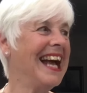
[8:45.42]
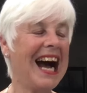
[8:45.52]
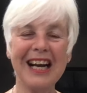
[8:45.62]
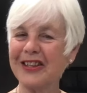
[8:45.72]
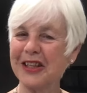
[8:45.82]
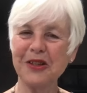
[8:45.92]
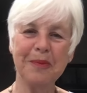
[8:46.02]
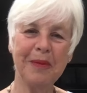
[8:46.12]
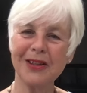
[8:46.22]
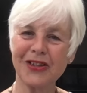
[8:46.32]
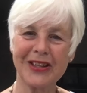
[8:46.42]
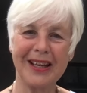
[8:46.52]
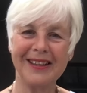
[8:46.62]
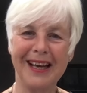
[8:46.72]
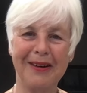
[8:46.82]
I said, you must
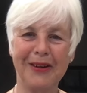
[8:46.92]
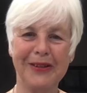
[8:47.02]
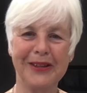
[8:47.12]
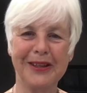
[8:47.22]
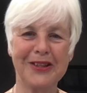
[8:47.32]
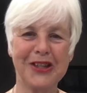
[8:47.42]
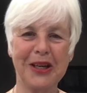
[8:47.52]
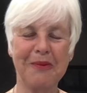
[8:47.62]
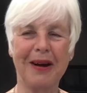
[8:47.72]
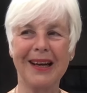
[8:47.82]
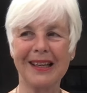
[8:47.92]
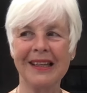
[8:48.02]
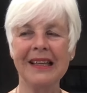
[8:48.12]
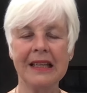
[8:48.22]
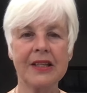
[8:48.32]
tell that on Chinwag.
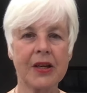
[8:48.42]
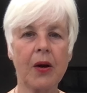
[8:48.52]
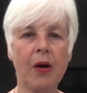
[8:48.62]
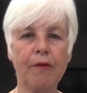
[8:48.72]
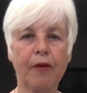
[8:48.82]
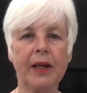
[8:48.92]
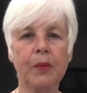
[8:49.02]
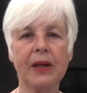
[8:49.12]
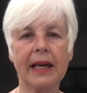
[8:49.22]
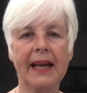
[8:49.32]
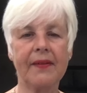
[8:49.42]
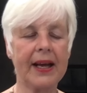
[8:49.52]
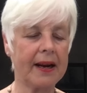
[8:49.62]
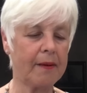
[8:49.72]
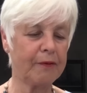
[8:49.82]
So hopefully we'll get
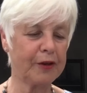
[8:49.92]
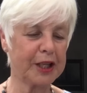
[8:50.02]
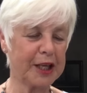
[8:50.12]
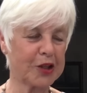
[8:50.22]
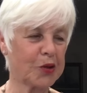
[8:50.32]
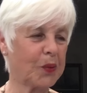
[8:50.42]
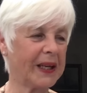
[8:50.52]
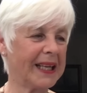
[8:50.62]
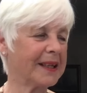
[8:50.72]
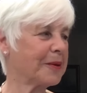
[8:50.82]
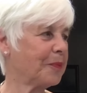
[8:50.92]
that up for next week.